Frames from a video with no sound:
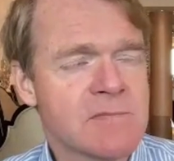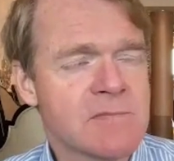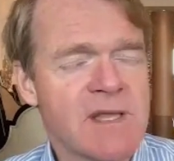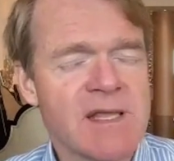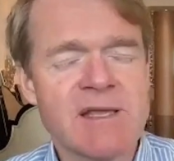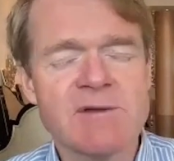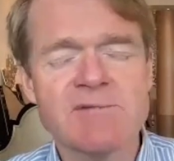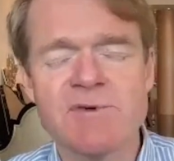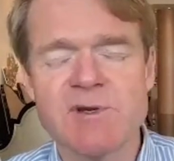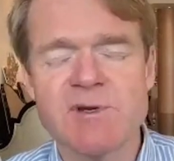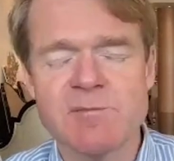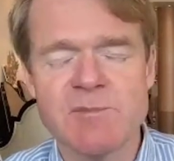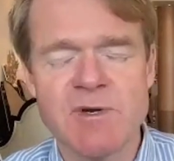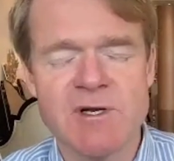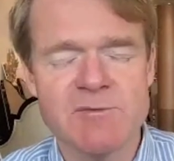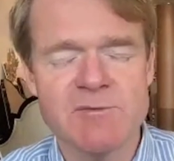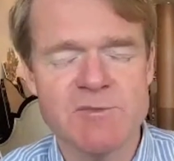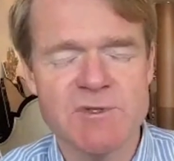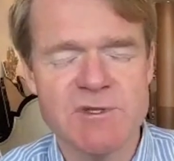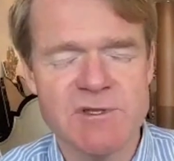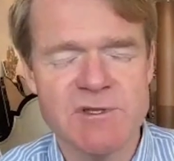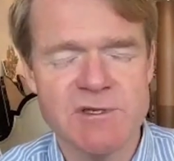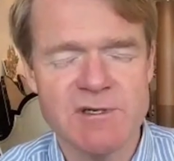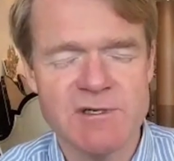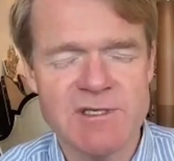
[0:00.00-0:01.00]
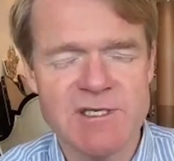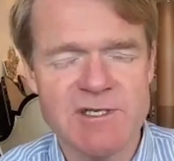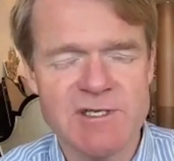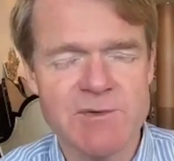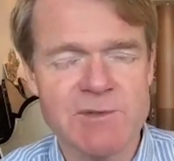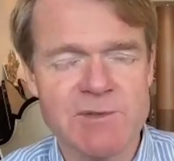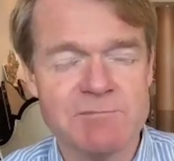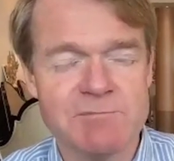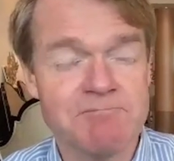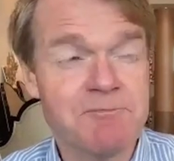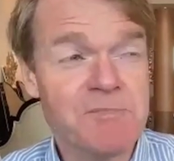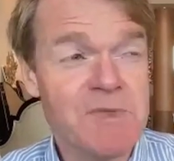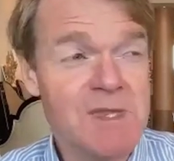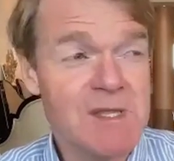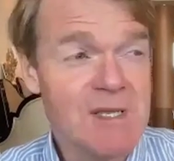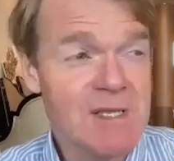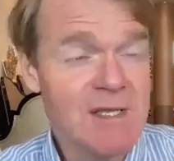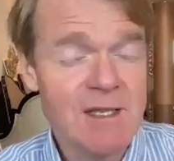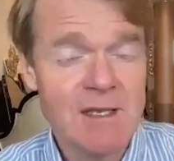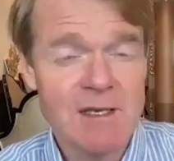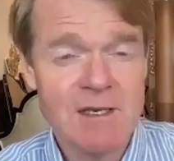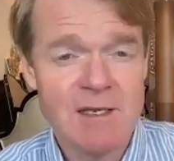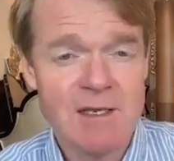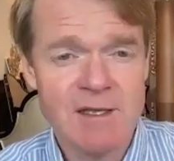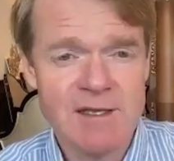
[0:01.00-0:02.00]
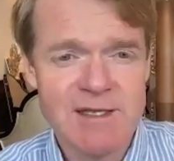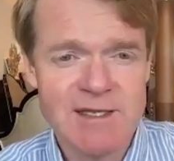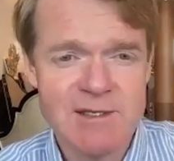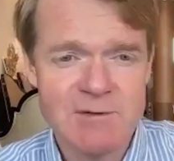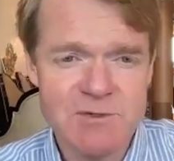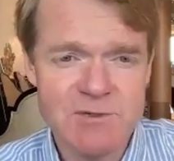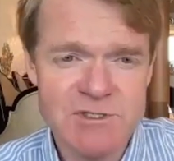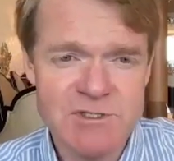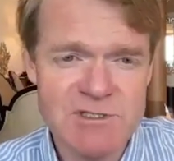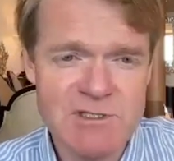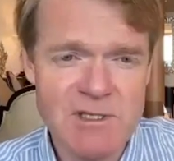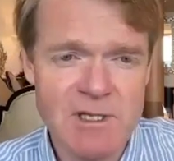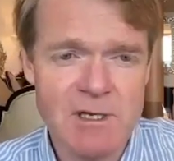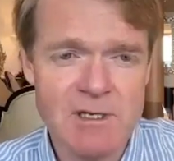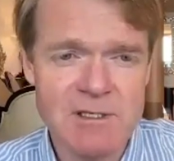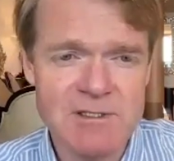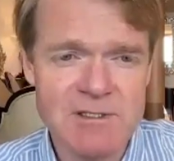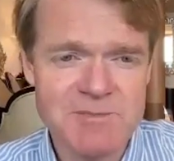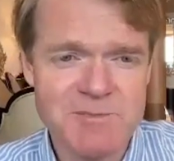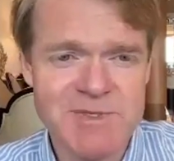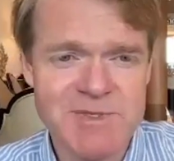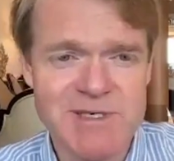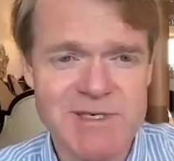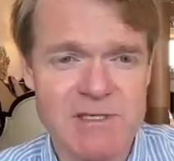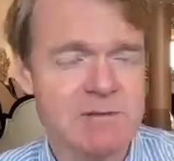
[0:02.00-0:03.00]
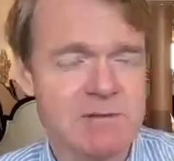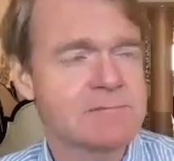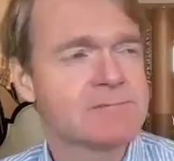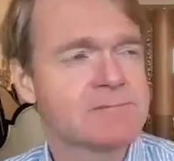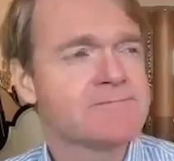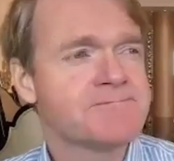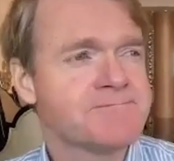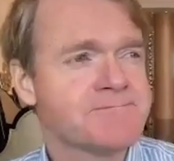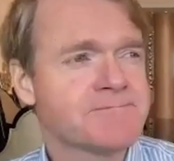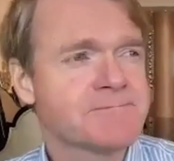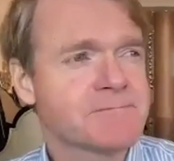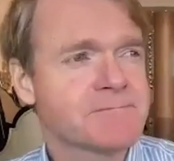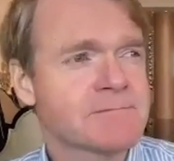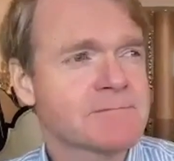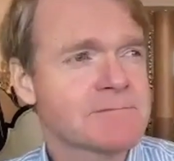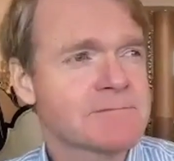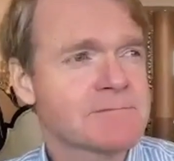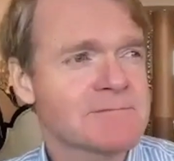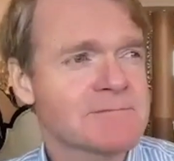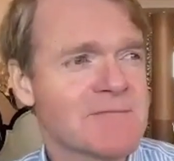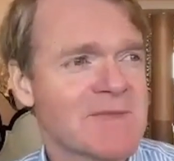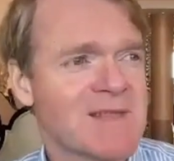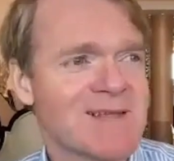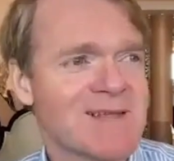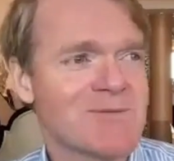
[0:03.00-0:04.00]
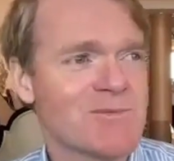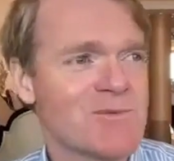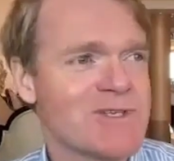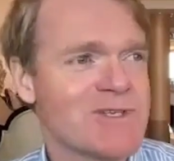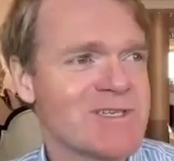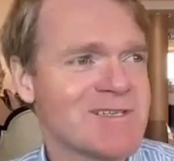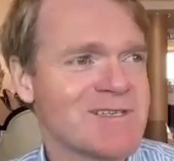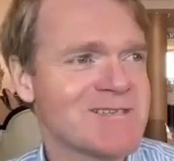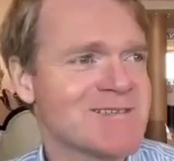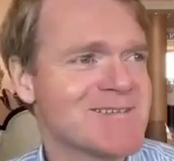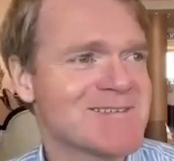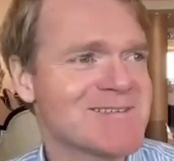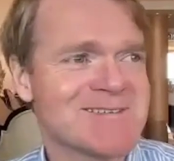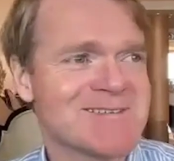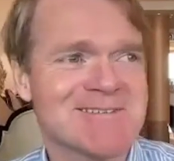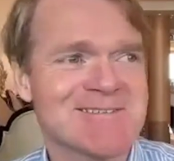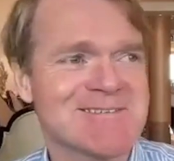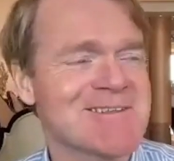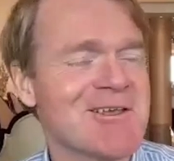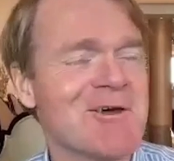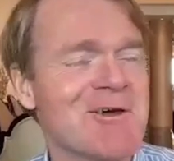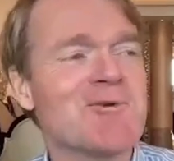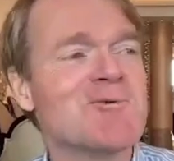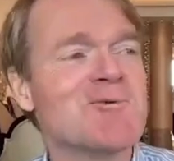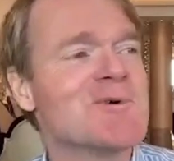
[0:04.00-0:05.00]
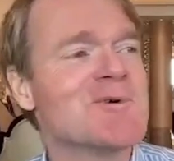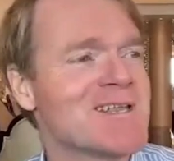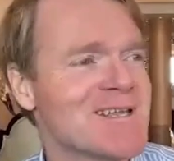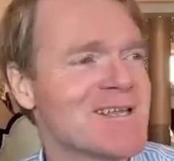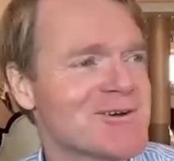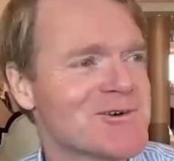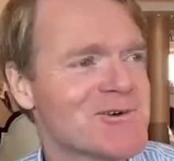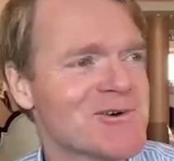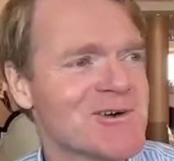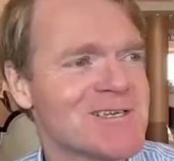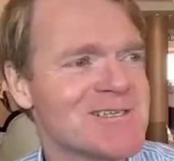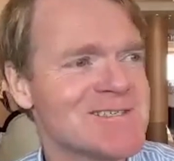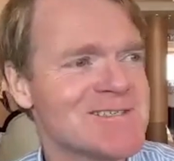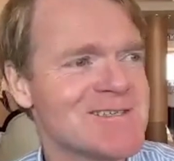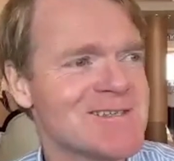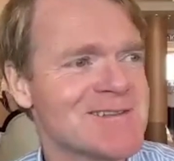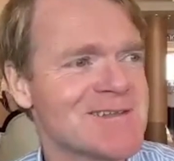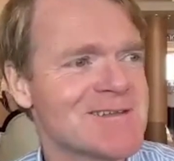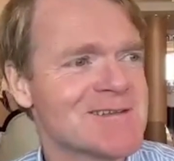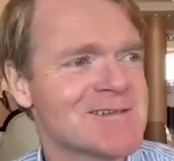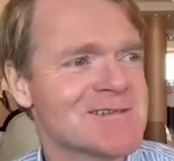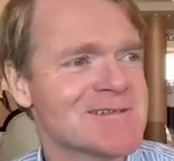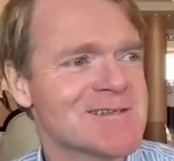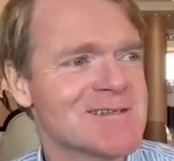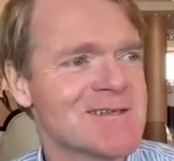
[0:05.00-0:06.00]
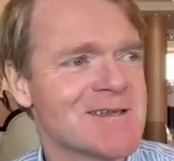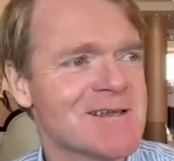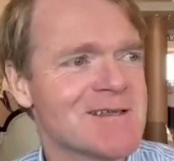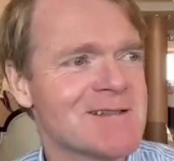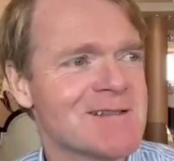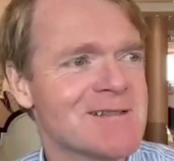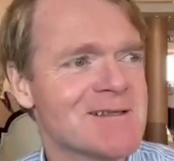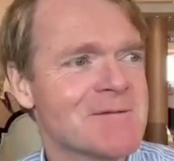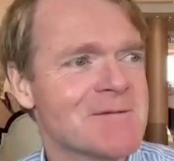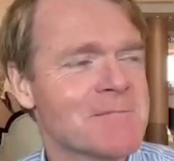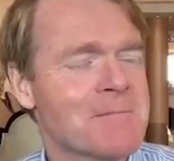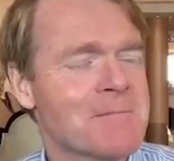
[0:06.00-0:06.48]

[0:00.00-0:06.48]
every moment that I knew him like it was his last minute. And we did so many crazy things together.